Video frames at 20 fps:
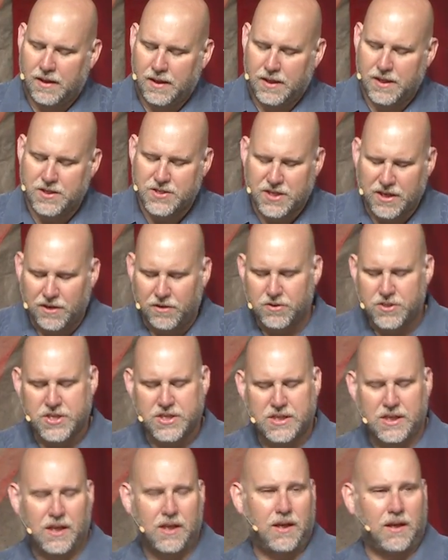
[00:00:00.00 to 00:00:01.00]
He's
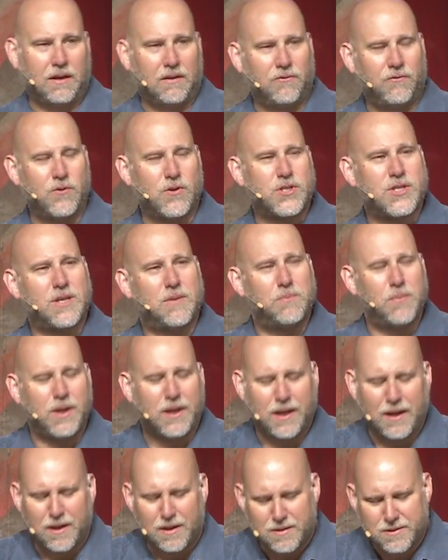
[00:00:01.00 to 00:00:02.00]
interceding for
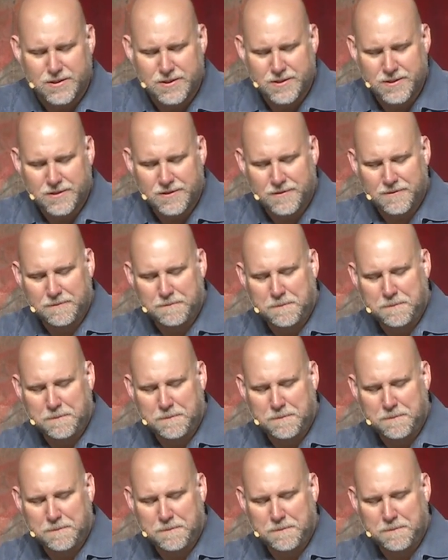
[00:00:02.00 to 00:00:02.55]
somebody else.